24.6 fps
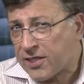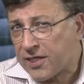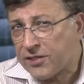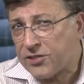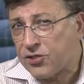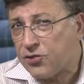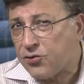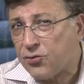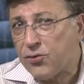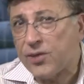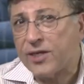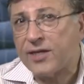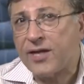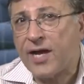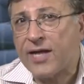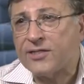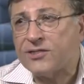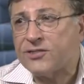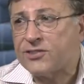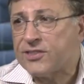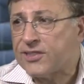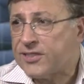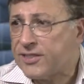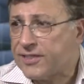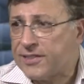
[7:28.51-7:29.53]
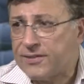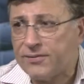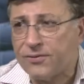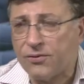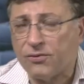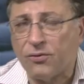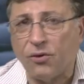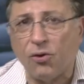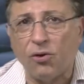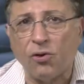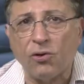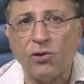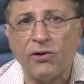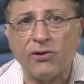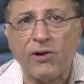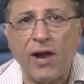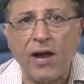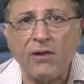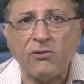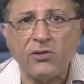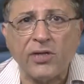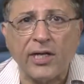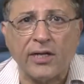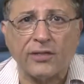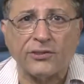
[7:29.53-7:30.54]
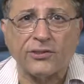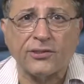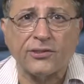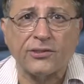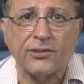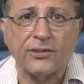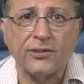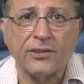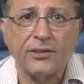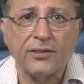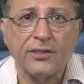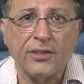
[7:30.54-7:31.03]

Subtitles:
that you and I see all around us.